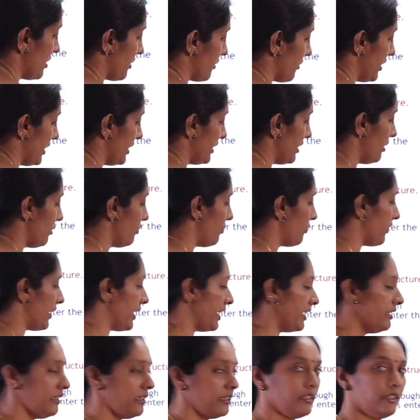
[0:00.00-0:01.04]
the renal
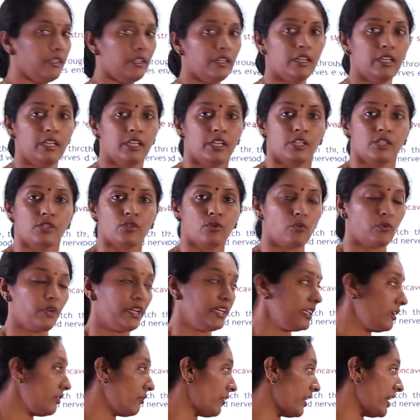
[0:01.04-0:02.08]
vein. So
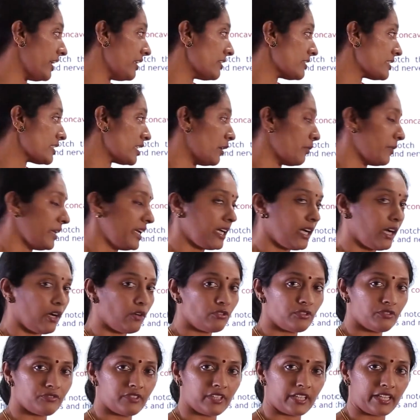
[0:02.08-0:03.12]
renal vein is coming
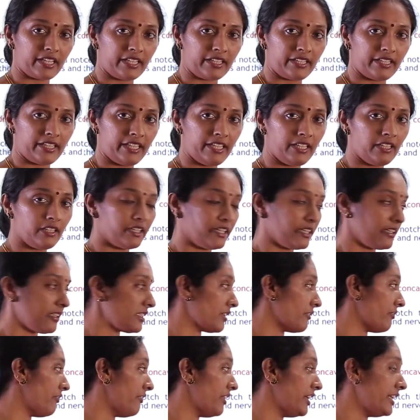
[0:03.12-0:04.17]
out of the kidney. It is
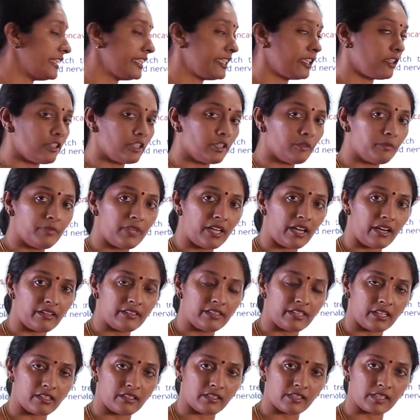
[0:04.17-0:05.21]
a filtered blood
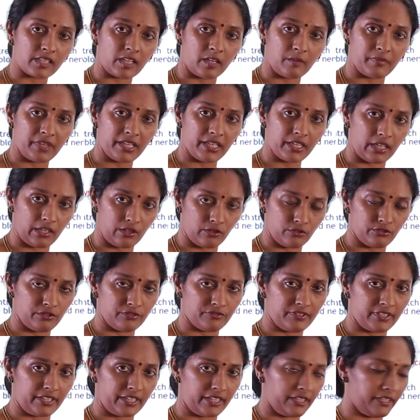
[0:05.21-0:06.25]
that is coming out
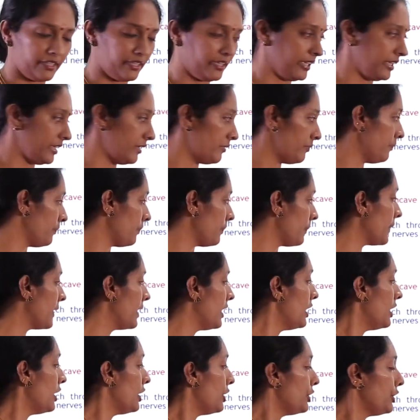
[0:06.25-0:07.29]
of the kidney.
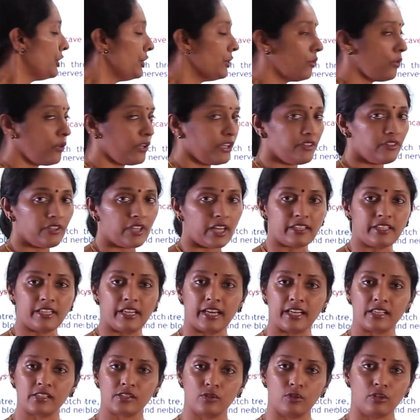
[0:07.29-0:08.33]
Urine that
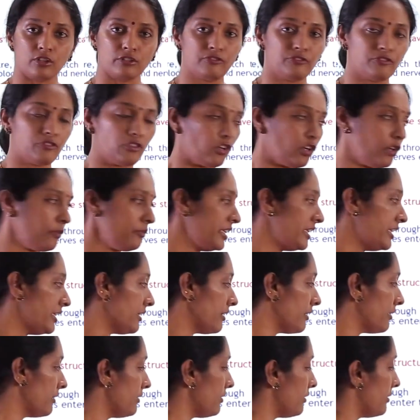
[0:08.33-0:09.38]
has got formed
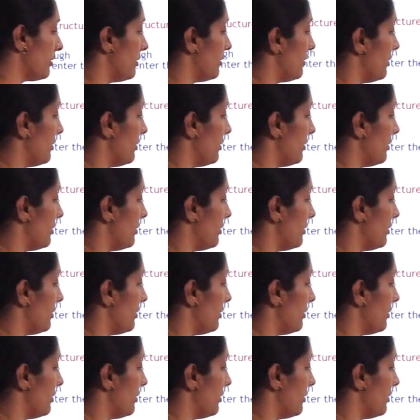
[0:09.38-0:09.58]
here